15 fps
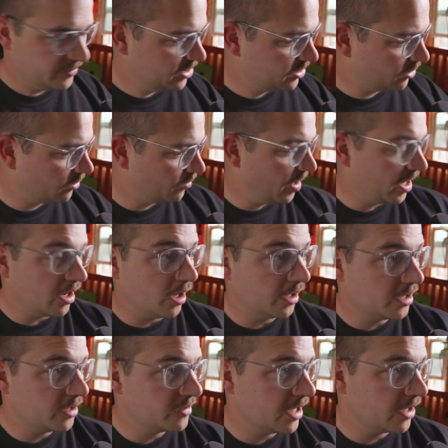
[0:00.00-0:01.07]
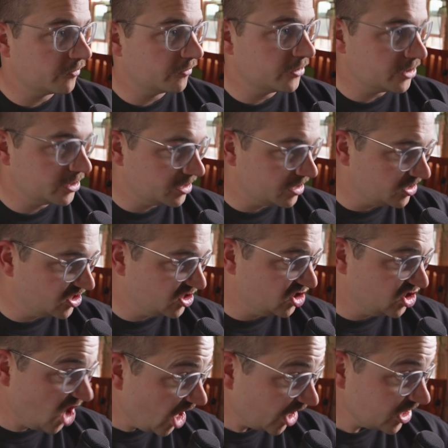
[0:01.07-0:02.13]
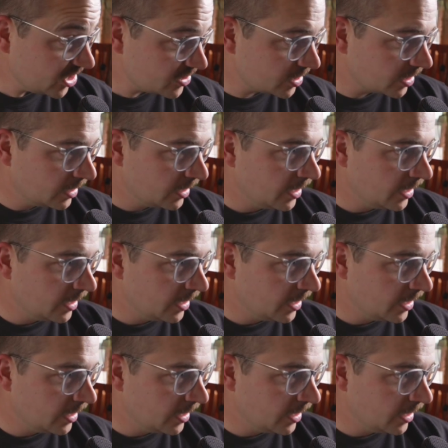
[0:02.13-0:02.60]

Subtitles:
Let me turn my audio down for just a second.